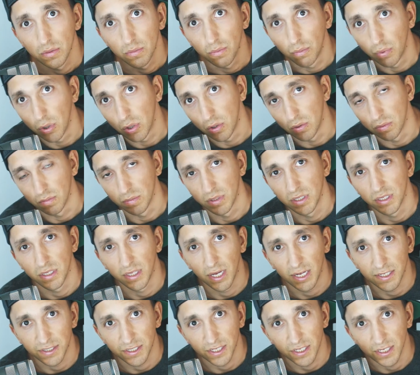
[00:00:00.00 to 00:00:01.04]
Boom.
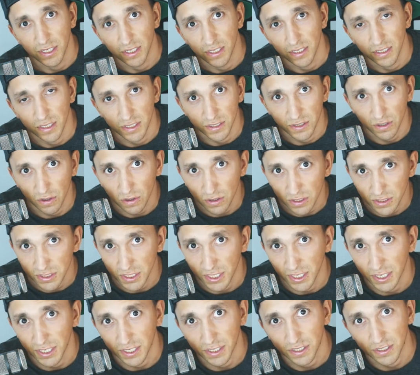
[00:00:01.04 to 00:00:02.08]
That's it. That's all it
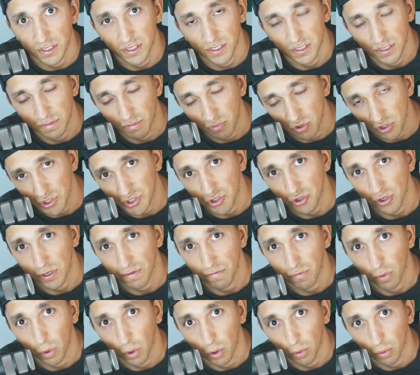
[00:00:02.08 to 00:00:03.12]
takes. It's pretty
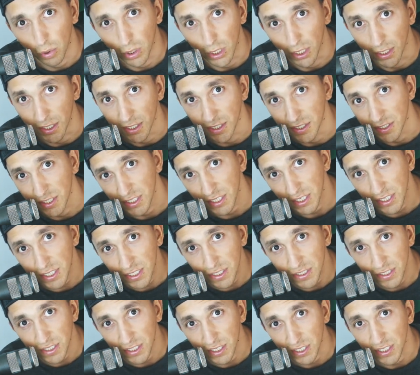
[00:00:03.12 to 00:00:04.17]
straightforward. It's
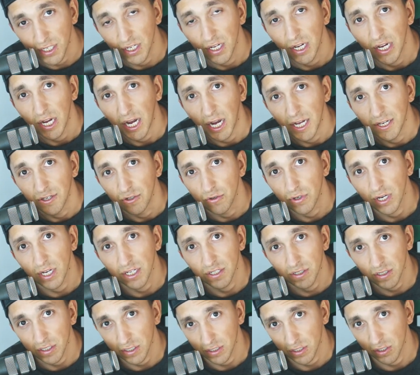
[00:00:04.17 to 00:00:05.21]
easy, and you
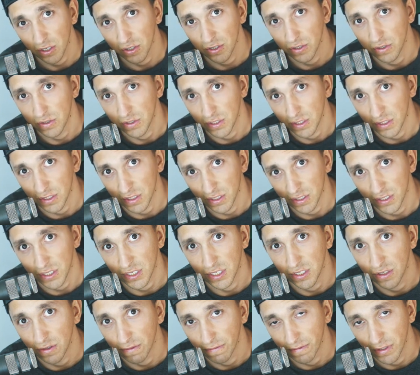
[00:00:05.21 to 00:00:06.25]
guys can start using this
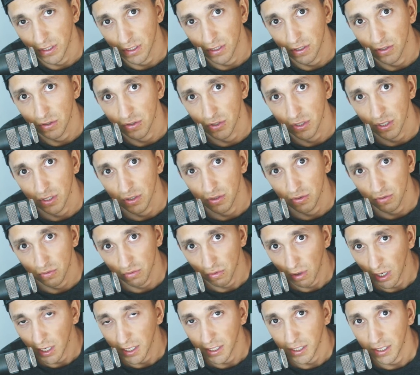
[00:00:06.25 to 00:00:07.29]
in your videos
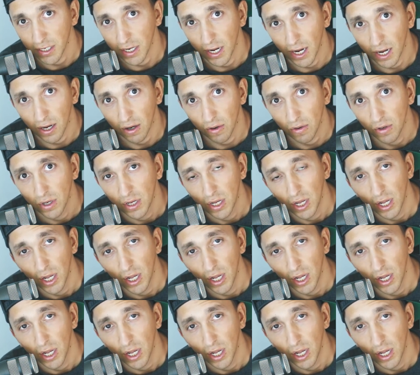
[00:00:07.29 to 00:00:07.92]
right now.